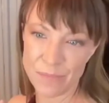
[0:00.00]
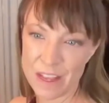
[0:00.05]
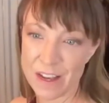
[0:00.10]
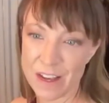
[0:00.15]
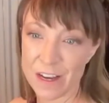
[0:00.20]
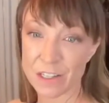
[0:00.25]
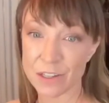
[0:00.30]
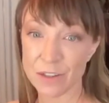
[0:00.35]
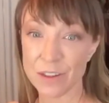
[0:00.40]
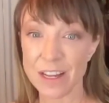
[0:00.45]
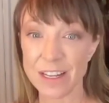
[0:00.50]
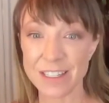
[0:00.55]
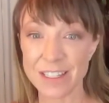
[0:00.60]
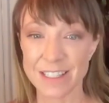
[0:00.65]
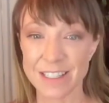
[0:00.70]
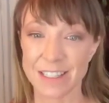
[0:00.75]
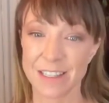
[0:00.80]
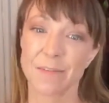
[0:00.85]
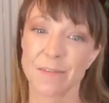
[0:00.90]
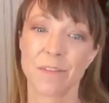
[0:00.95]
So that's
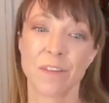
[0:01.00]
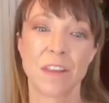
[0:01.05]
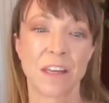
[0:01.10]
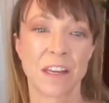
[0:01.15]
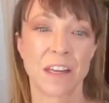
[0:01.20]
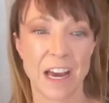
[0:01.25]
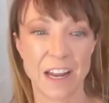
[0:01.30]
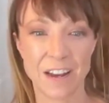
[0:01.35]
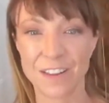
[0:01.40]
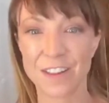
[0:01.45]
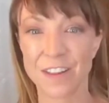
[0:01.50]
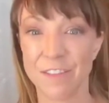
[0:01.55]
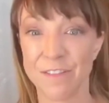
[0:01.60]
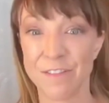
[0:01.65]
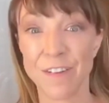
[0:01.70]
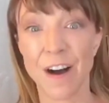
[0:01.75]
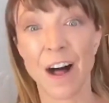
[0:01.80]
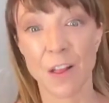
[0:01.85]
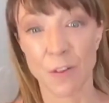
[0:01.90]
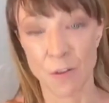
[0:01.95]
the kind of the
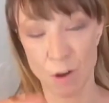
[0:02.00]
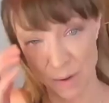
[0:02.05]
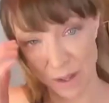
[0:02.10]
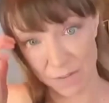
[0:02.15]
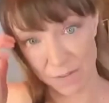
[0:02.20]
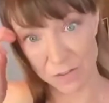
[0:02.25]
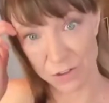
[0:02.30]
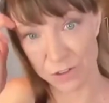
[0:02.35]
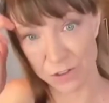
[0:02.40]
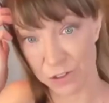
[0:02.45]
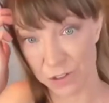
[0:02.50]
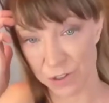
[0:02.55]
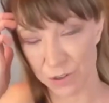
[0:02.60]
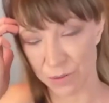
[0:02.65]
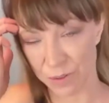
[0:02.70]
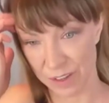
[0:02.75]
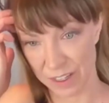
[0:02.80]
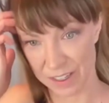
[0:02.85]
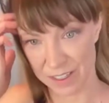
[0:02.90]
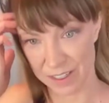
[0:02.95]
follow-up after you do your
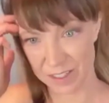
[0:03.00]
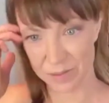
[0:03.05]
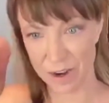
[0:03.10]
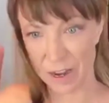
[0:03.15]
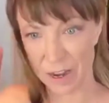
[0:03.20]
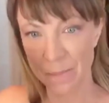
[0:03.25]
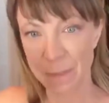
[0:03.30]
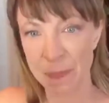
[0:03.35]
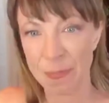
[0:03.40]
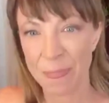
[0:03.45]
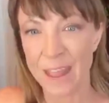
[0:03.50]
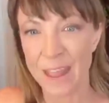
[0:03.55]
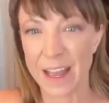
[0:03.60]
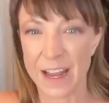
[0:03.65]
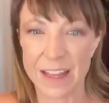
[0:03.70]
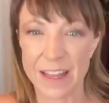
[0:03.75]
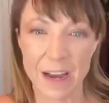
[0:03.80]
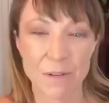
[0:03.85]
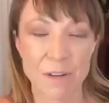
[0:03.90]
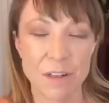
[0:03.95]
release, right?
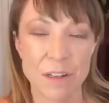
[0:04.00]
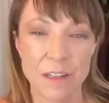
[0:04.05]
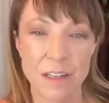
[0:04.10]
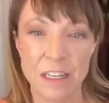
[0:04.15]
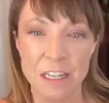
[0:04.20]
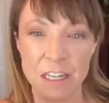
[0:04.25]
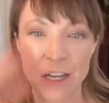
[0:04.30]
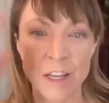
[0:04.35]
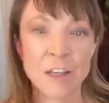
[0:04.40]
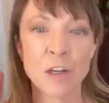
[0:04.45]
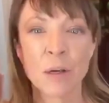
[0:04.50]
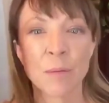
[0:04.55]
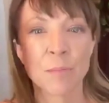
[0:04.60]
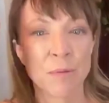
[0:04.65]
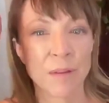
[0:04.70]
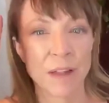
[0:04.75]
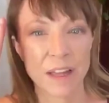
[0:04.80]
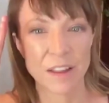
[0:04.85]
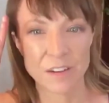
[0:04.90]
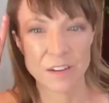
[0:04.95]
And you can
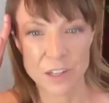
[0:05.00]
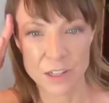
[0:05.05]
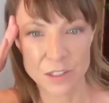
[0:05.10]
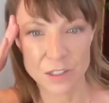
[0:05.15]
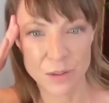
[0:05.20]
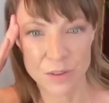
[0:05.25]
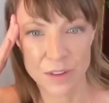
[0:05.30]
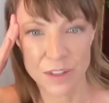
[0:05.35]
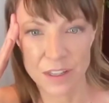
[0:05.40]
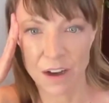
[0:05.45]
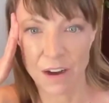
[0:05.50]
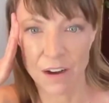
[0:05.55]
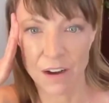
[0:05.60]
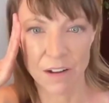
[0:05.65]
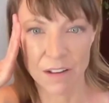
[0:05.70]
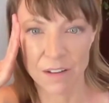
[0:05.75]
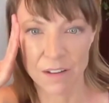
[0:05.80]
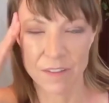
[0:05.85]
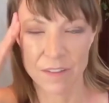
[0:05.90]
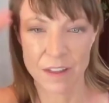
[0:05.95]
play, there's also all
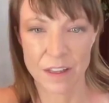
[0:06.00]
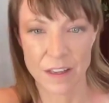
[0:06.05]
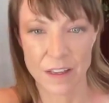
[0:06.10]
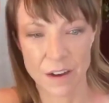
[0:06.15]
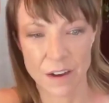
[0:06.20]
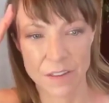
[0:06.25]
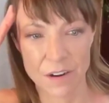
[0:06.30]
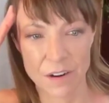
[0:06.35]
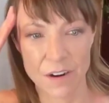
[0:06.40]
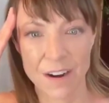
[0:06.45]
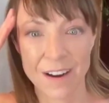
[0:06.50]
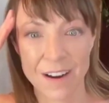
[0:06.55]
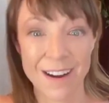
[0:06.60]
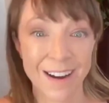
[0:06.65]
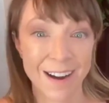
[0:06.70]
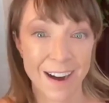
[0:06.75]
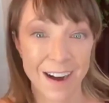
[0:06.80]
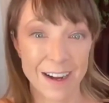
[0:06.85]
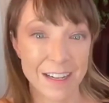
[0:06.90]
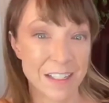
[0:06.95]
of the other
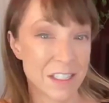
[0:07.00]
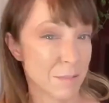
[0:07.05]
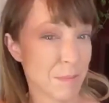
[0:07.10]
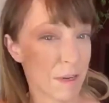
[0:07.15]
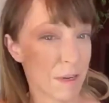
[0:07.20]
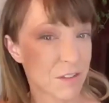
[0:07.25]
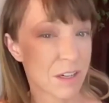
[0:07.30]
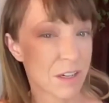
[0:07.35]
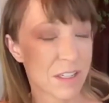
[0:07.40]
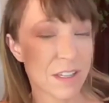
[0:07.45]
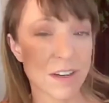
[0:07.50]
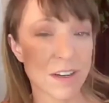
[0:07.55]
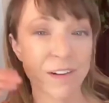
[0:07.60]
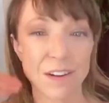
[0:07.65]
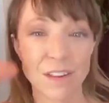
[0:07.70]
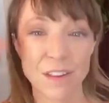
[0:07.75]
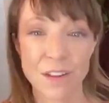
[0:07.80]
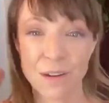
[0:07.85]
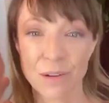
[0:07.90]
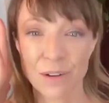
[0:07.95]
isometrics that are in the
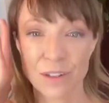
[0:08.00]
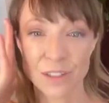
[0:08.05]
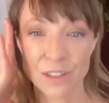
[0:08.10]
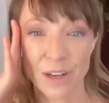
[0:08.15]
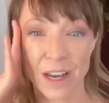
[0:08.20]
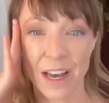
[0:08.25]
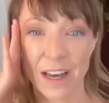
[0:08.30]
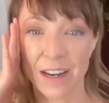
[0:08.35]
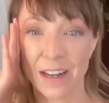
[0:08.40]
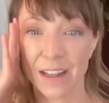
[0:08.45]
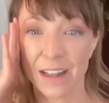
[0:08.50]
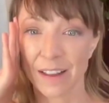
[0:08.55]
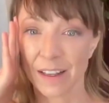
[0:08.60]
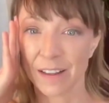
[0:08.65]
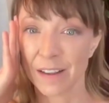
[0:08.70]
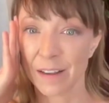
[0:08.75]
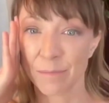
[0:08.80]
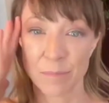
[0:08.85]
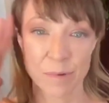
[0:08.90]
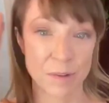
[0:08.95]
course. So adding
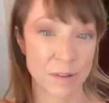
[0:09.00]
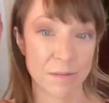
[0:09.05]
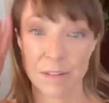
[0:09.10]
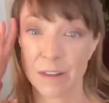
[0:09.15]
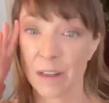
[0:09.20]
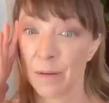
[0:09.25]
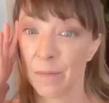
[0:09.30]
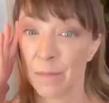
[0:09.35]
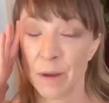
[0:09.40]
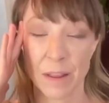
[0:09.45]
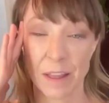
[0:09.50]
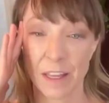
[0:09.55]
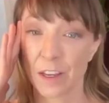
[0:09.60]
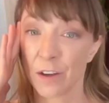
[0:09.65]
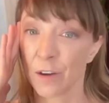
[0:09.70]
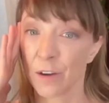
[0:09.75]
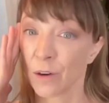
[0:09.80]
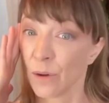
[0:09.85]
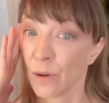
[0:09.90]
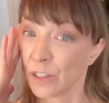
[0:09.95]
like you're
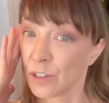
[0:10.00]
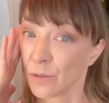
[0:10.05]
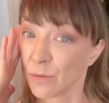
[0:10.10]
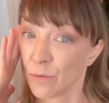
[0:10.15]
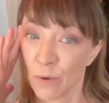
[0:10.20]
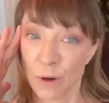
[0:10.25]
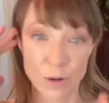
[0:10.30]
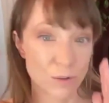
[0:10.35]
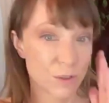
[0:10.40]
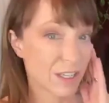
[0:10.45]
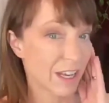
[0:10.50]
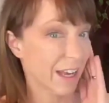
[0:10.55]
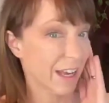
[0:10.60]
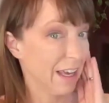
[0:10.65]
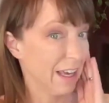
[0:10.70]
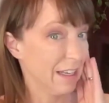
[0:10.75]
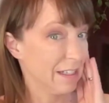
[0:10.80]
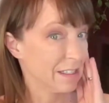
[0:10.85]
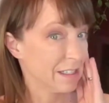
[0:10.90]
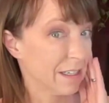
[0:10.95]
going to
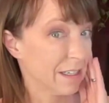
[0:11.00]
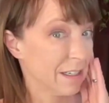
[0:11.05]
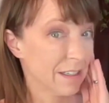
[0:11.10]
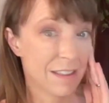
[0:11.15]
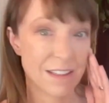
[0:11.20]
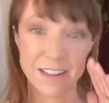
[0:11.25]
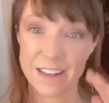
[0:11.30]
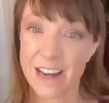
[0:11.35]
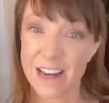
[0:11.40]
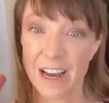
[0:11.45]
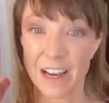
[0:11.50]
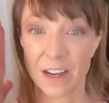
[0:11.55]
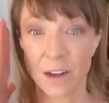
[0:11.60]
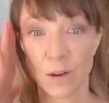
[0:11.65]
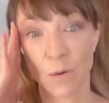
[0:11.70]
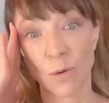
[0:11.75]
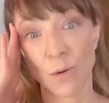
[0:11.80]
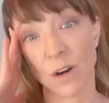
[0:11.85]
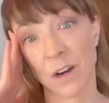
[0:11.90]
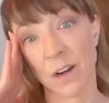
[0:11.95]
rotate the neck
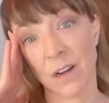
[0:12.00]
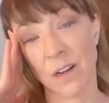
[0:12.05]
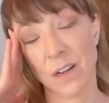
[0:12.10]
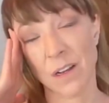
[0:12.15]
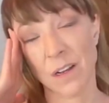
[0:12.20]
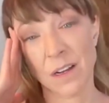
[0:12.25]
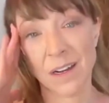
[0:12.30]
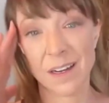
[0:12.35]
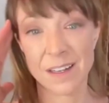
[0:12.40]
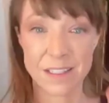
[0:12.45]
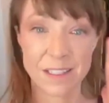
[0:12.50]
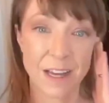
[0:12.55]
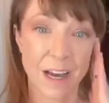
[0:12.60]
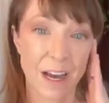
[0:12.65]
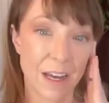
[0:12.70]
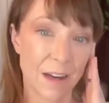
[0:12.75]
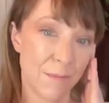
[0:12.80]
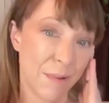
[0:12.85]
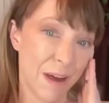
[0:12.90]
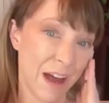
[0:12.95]
or a
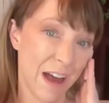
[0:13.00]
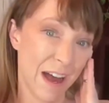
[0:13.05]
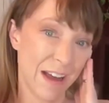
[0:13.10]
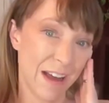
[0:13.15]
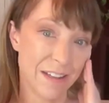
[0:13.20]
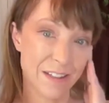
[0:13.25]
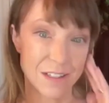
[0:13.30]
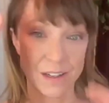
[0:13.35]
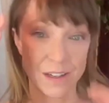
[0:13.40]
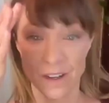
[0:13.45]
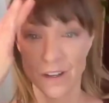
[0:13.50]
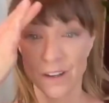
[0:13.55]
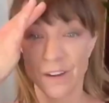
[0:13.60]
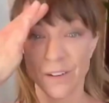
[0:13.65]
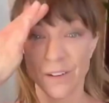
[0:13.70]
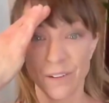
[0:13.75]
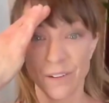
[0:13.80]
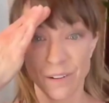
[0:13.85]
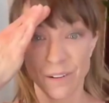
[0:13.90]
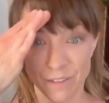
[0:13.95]
side bend
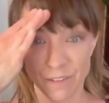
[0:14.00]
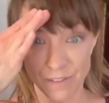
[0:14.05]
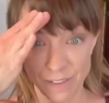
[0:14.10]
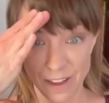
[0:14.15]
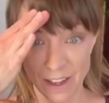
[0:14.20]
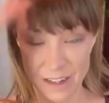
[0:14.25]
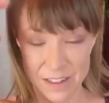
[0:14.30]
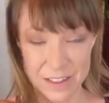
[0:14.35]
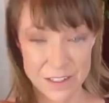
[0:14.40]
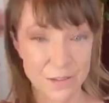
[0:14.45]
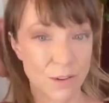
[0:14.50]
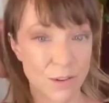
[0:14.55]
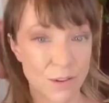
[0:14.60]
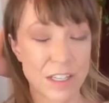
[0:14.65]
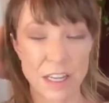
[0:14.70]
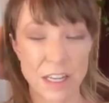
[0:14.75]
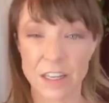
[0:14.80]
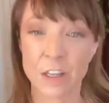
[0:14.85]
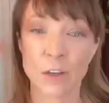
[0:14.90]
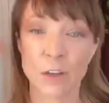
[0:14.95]
or flex or
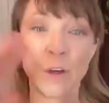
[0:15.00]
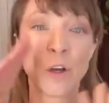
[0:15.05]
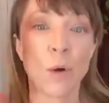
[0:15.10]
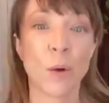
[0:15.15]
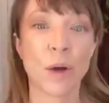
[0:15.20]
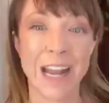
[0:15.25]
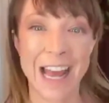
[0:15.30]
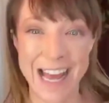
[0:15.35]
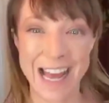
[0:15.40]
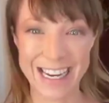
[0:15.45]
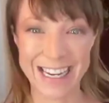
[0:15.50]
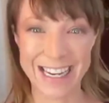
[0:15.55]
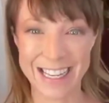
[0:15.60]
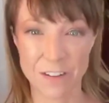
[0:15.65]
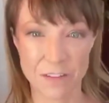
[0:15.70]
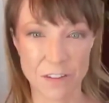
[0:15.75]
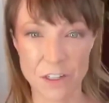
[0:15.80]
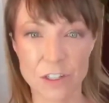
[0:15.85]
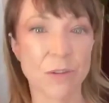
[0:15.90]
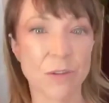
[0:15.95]
extend. You can go in any of the
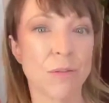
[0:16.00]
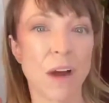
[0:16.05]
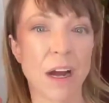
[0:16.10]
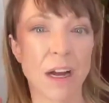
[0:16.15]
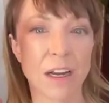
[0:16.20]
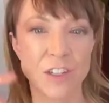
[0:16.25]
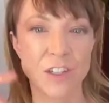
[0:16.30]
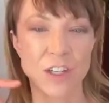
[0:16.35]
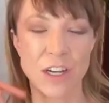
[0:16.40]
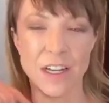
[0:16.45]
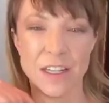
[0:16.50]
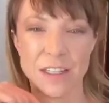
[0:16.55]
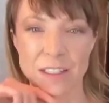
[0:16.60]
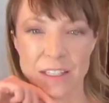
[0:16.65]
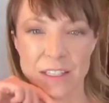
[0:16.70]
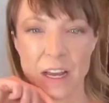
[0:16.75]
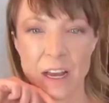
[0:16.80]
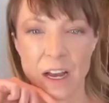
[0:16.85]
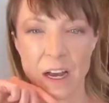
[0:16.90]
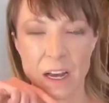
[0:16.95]
directions.
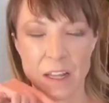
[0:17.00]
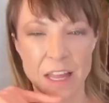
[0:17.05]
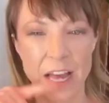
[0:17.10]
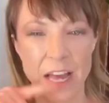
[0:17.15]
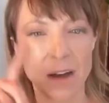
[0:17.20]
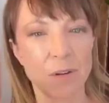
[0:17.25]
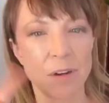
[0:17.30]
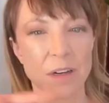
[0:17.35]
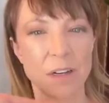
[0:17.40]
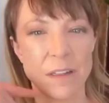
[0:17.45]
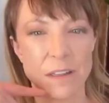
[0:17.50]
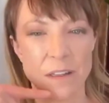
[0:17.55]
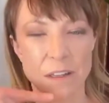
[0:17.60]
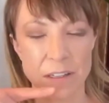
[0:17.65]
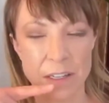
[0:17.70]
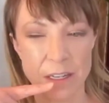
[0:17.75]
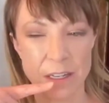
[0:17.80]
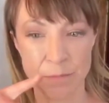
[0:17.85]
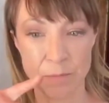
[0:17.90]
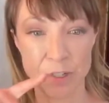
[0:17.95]
That one
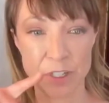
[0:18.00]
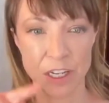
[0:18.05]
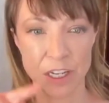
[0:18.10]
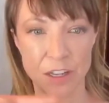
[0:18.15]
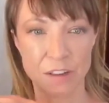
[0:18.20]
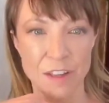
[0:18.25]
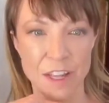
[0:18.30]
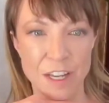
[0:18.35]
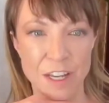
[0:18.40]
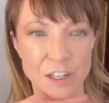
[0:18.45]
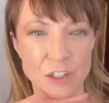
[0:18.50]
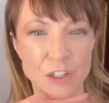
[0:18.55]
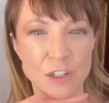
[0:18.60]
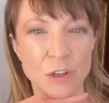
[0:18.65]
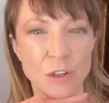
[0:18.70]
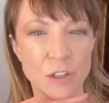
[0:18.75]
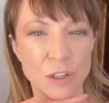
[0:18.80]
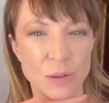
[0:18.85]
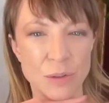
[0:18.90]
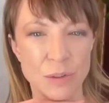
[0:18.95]
in particular that I just showed
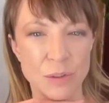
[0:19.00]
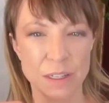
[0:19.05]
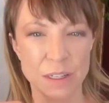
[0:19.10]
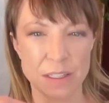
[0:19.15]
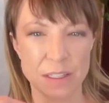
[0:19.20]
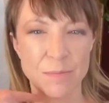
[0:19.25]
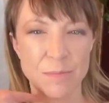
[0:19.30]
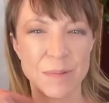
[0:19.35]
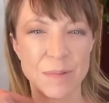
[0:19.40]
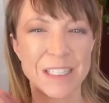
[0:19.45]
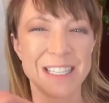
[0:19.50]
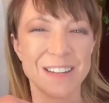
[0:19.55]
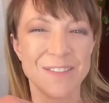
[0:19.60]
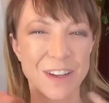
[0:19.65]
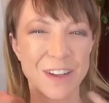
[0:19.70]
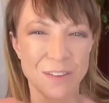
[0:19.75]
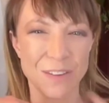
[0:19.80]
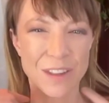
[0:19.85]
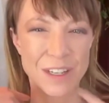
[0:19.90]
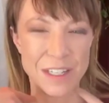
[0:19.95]
you is specific for
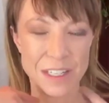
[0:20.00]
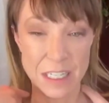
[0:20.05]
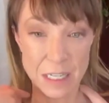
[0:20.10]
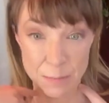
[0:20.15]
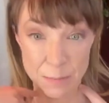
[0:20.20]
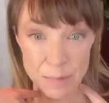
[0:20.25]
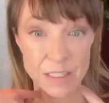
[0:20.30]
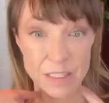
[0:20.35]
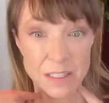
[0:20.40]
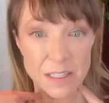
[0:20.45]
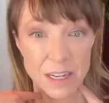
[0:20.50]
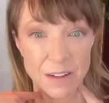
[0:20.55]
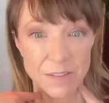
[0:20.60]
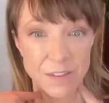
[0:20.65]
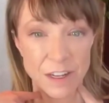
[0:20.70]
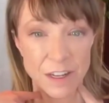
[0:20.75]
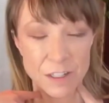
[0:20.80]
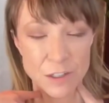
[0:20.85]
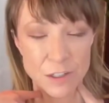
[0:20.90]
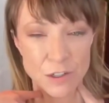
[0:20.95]
the deepest neck
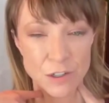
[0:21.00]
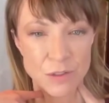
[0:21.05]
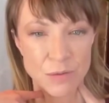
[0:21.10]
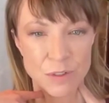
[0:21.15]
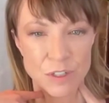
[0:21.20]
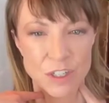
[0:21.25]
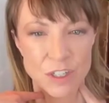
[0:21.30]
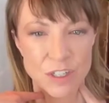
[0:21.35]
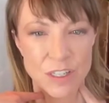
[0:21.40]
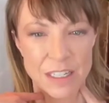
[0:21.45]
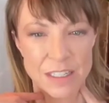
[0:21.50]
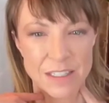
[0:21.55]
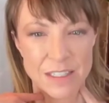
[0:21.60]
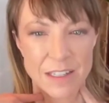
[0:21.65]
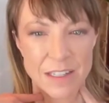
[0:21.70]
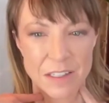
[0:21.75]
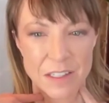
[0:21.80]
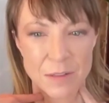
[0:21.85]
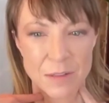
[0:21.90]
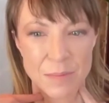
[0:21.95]
flexors, which that
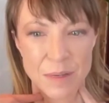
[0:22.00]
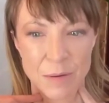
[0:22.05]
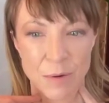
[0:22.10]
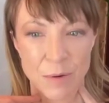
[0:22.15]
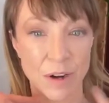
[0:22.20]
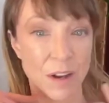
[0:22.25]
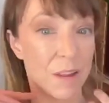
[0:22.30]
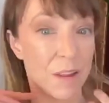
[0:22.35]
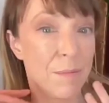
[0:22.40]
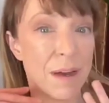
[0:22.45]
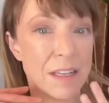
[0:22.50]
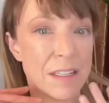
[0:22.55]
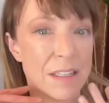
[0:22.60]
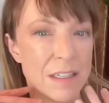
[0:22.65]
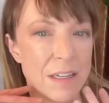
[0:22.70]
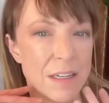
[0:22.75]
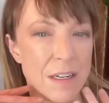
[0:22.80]
tends to be one of the best